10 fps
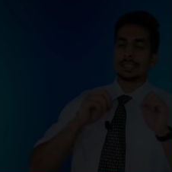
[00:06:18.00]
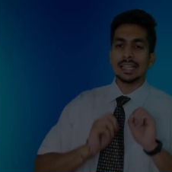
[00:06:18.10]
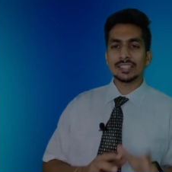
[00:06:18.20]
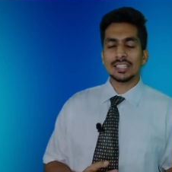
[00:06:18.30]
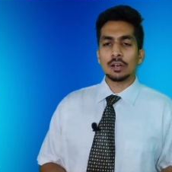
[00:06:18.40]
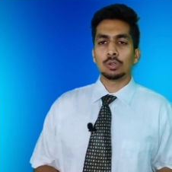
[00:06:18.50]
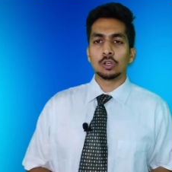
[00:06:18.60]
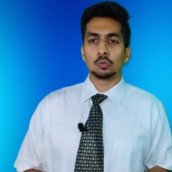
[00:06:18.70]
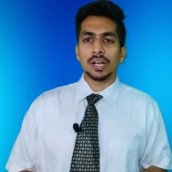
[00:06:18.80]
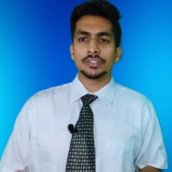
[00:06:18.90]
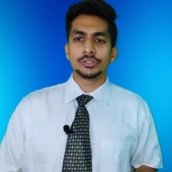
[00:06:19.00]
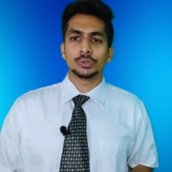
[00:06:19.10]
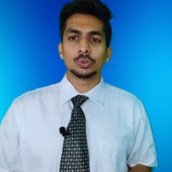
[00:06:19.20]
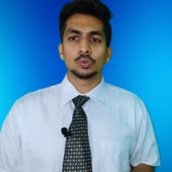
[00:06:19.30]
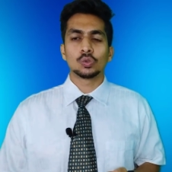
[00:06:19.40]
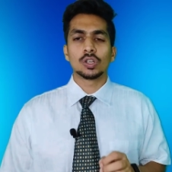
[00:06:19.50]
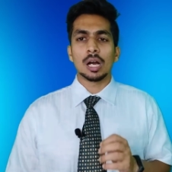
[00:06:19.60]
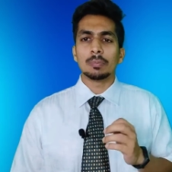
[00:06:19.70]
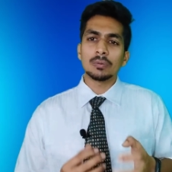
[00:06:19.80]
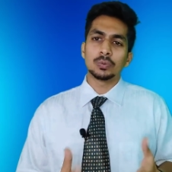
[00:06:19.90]
Next, I would advise you to
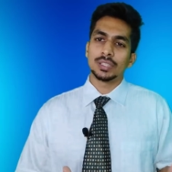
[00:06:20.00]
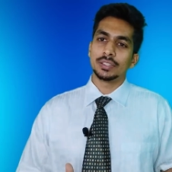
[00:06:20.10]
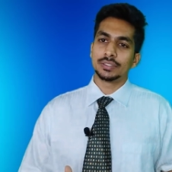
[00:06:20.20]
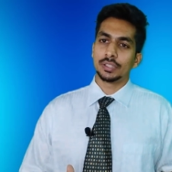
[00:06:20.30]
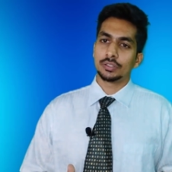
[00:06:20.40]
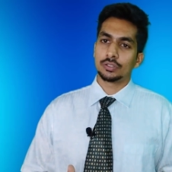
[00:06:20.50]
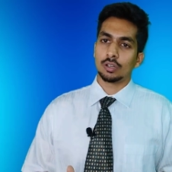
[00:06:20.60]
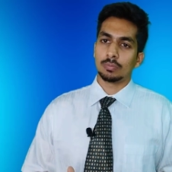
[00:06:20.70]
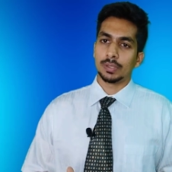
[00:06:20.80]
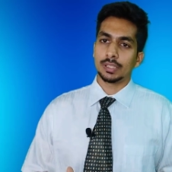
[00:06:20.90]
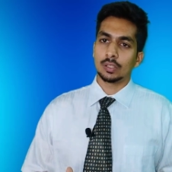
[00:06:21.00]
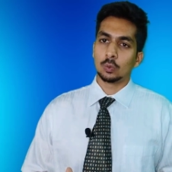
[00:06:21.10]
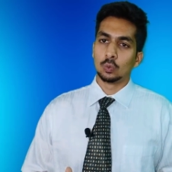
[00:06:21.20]
come up with a research topic